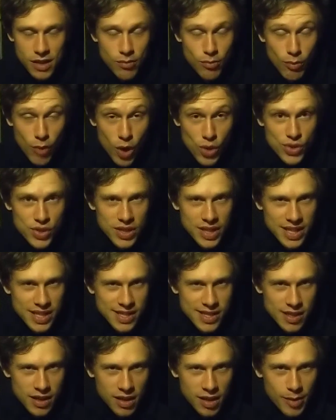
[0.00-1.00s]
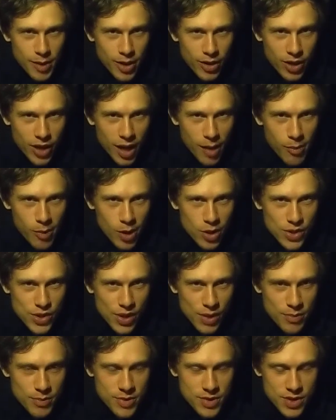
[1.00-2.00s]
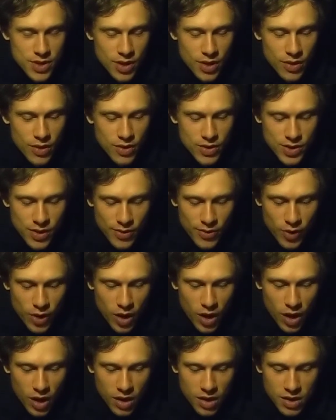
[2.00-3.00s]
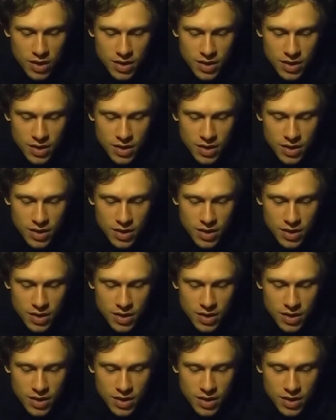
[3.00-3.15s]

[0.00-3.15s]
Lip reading: Mostly he's sung about gumbo so far.